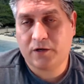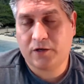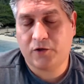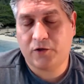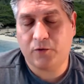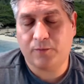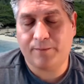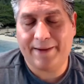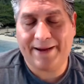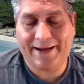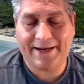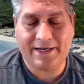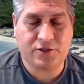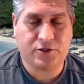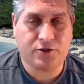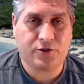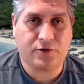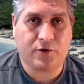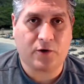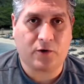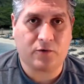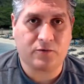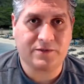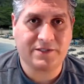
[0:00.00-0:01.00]
You manage
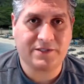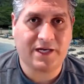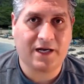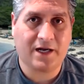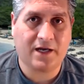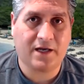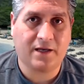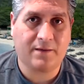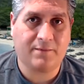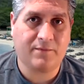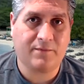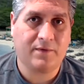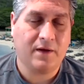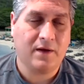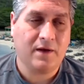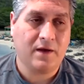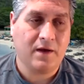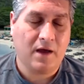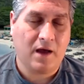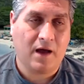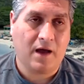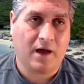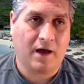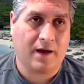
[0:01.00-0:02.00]
your own time.
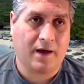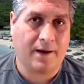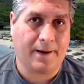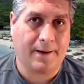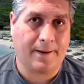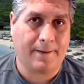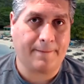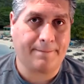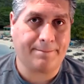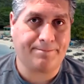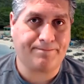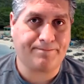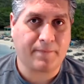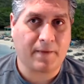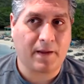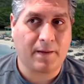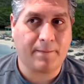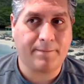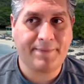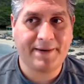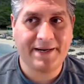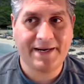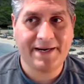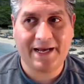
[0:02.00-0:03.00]

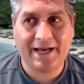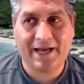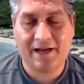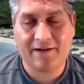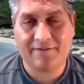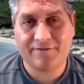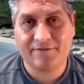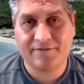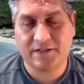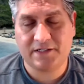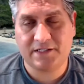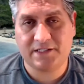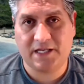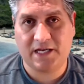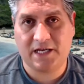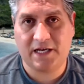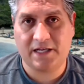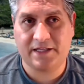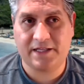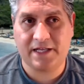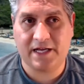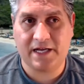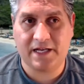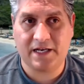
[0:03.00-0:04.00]
But I have to say
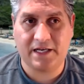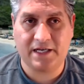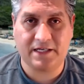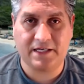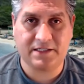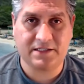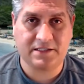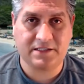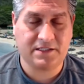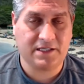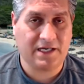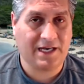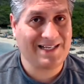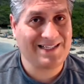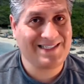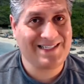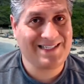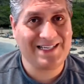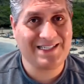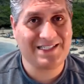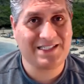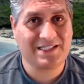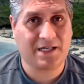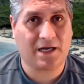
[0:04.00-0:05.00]
that it
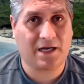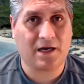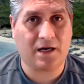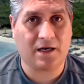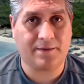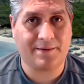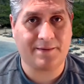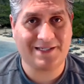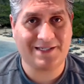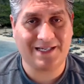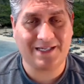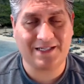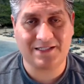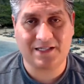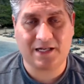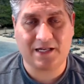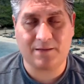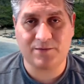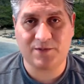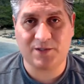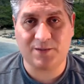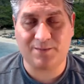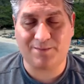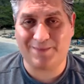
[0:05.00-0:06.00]
takes time. It takes
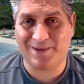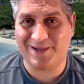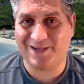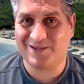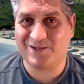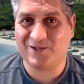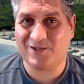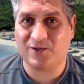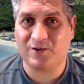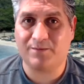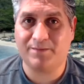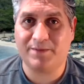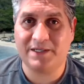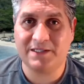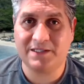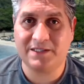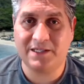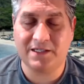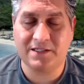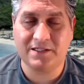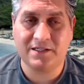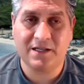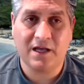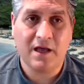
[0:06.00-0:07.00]
time to build your
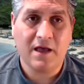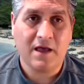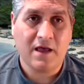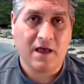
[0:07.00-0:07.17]
business.